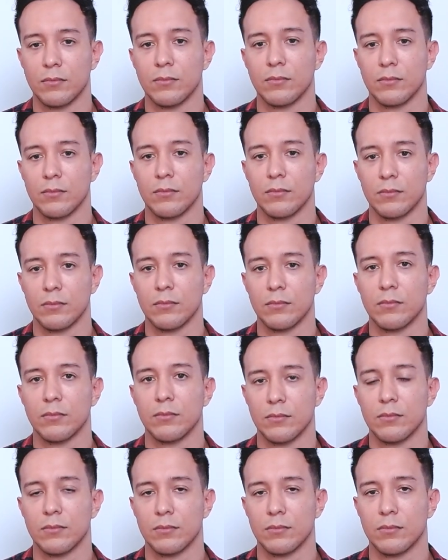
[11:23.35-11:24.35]

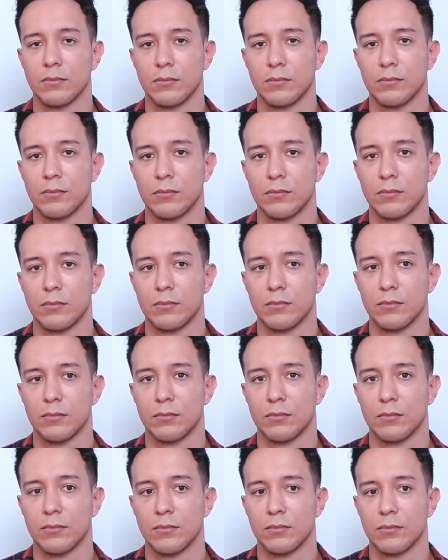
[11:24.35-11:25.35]

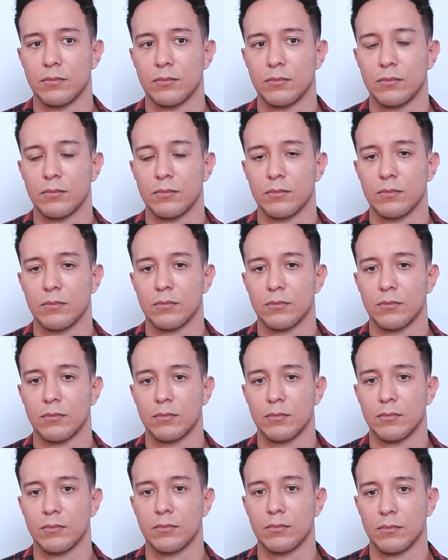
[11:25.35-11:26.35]

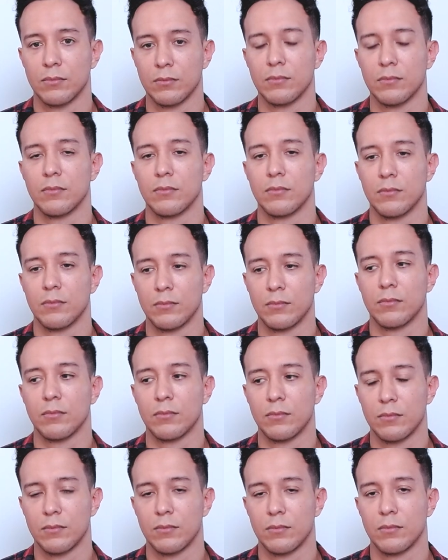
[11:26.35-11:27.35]

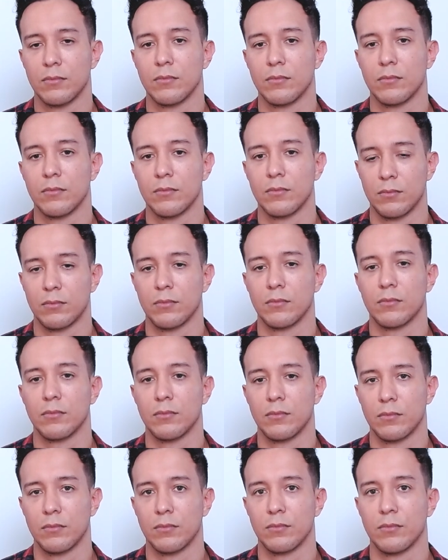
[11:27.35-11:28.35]

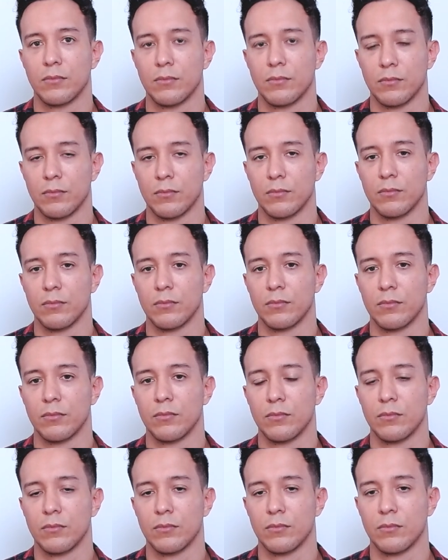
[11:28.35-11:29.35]

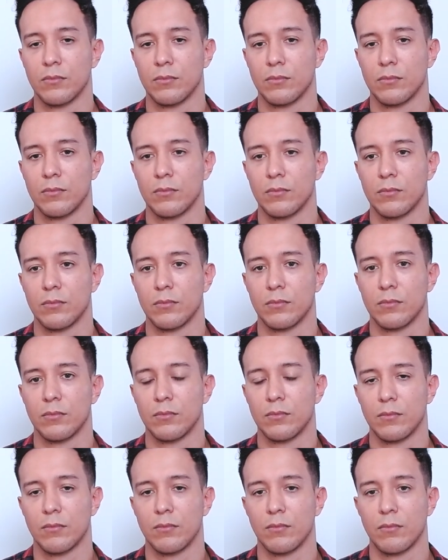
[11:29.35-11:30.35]

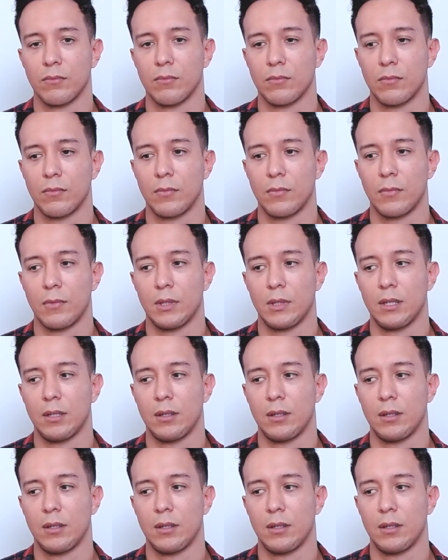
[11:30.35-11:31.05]
The person shown says nothing.